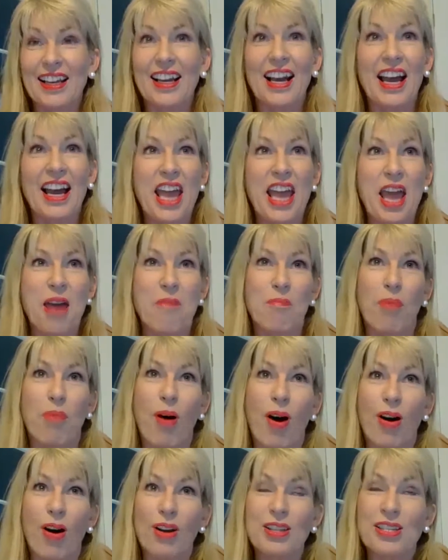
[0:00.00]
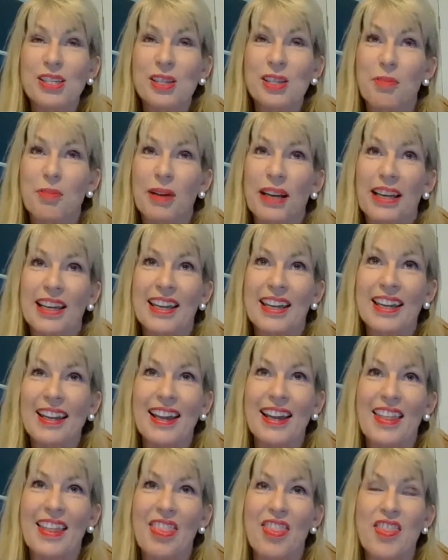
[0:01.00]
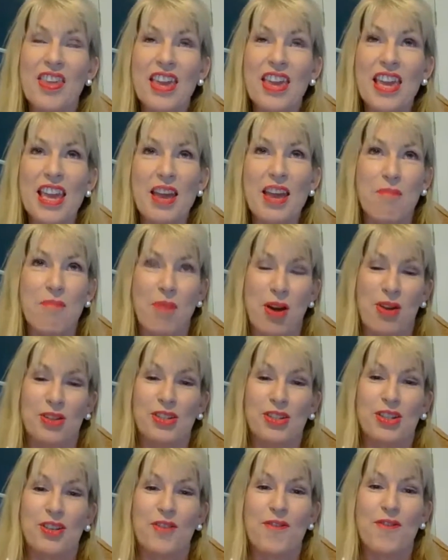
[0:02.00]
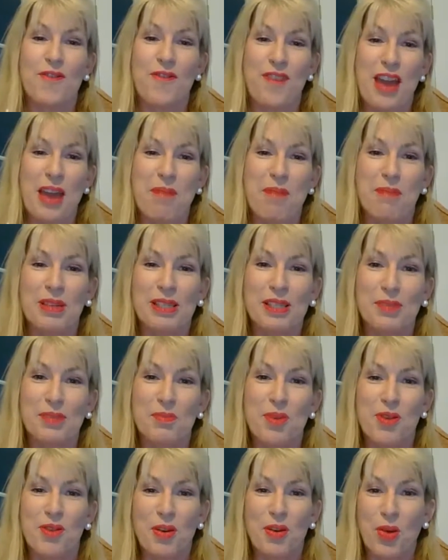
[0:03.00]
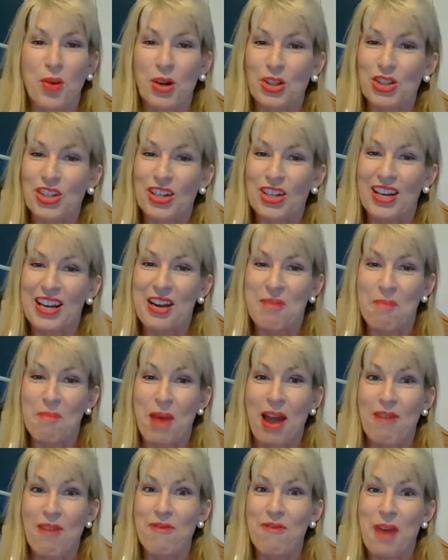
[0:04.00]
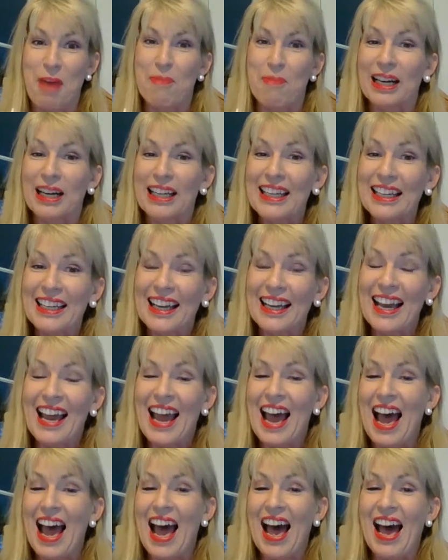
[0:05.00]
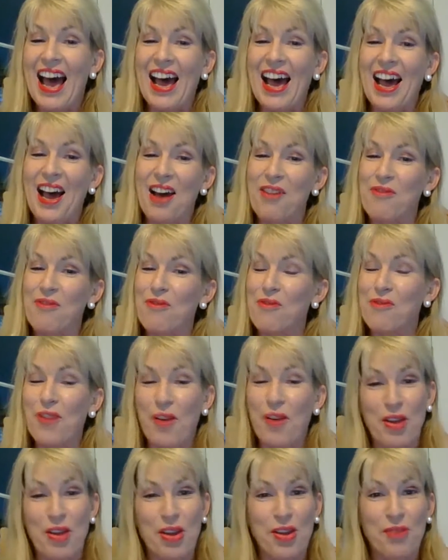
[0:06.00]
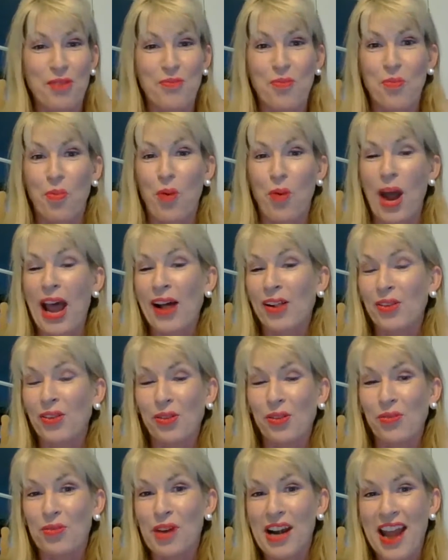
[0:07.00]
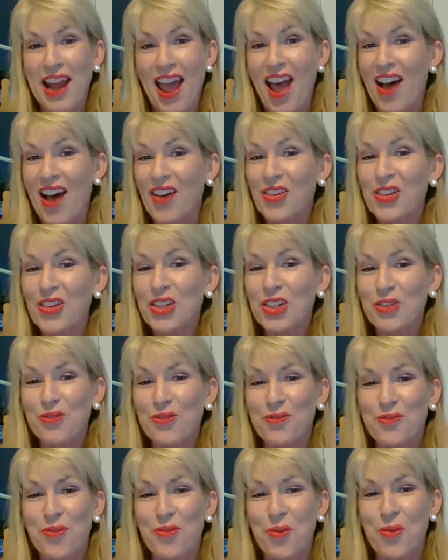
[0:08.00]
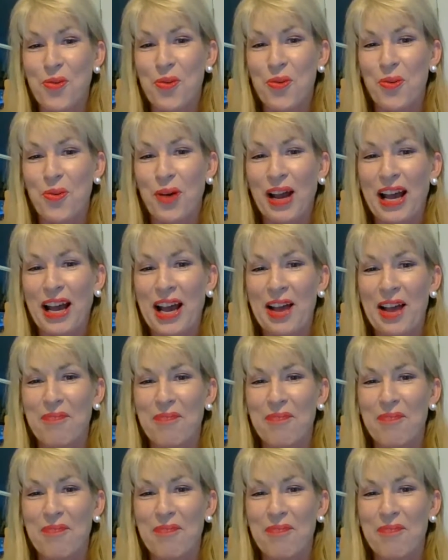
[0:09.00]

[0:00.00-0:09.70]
think I am possibly the most famous movie watcher in my family, very well renowned for